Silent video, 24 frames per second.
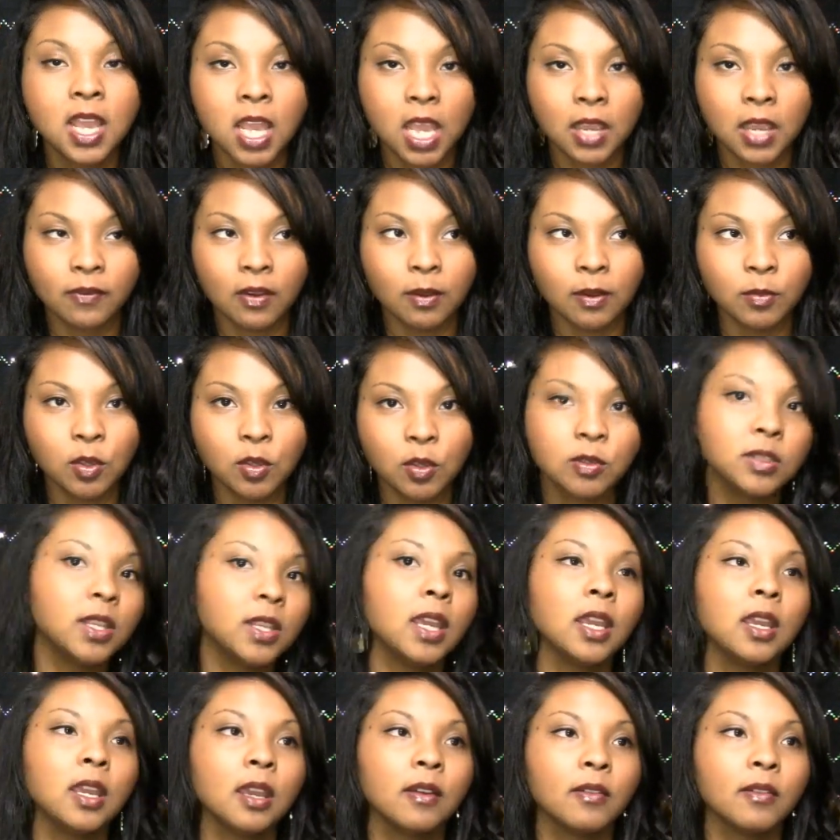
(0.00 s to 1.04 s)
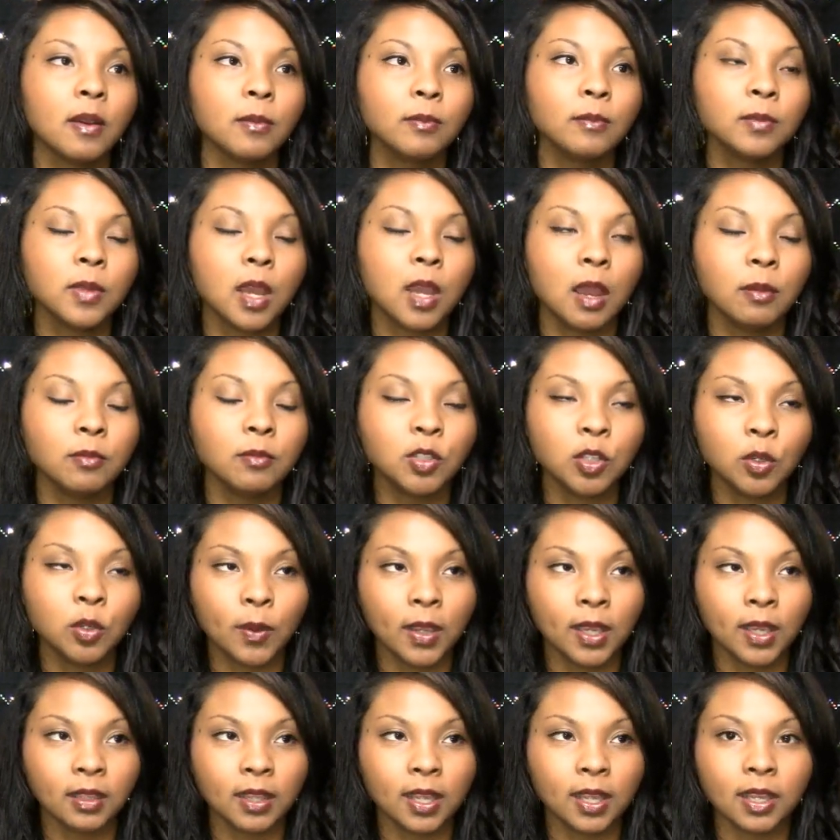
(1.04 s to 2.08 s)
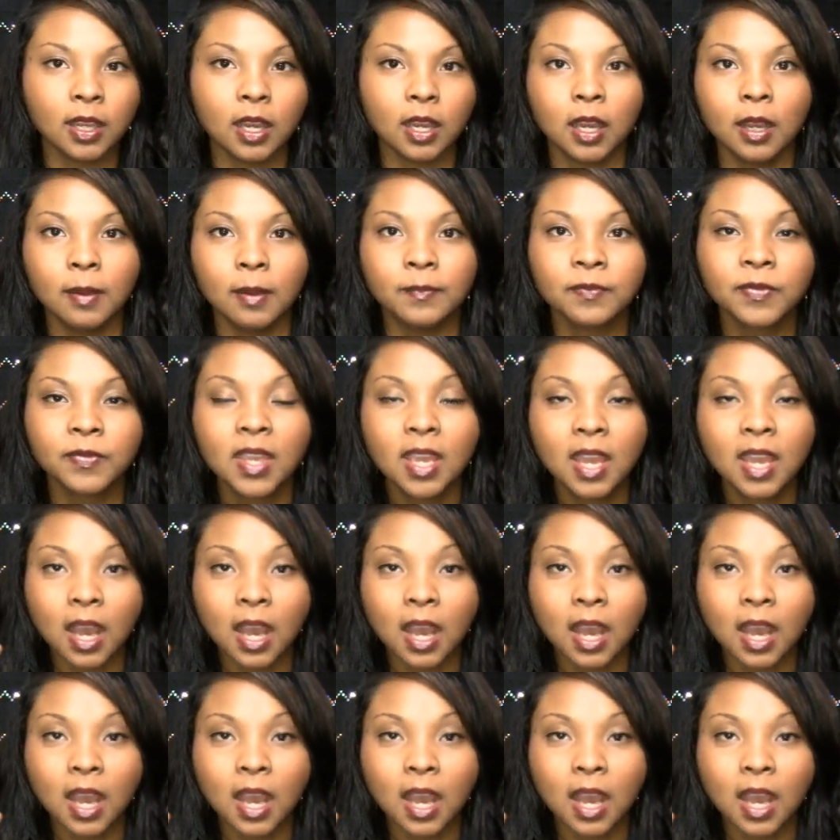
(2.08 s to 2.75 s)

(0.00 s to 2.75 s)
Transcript: If I'm using, if I'm, I'm doing like um,